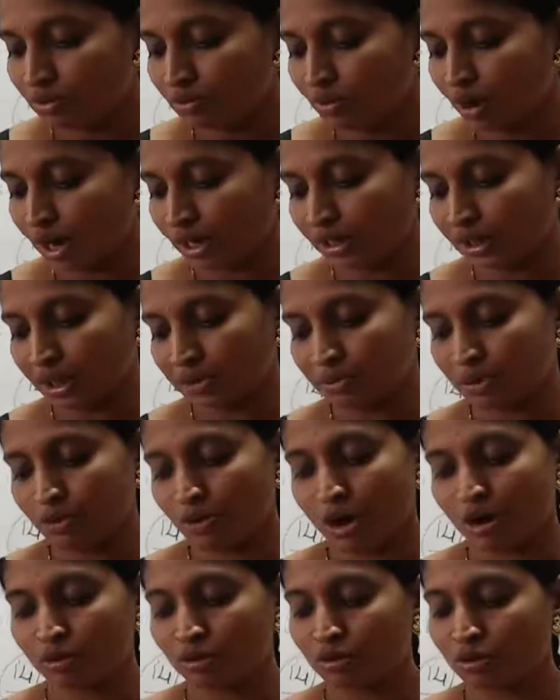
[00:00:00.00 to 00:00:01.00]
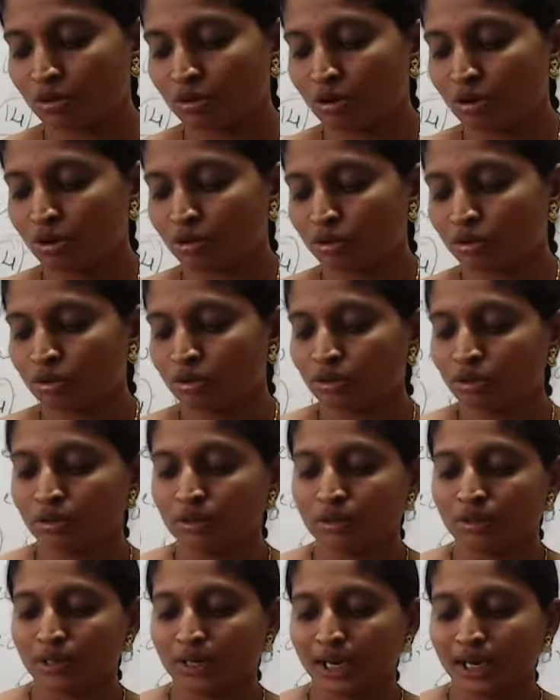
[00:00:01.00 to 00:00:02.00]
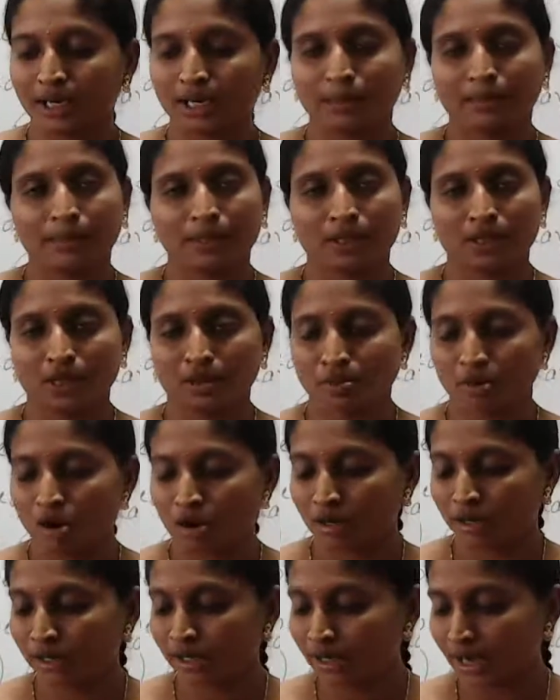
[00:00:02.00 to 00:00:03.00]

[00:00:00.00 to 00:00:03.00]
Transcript: what time you have to go to get up in the morning.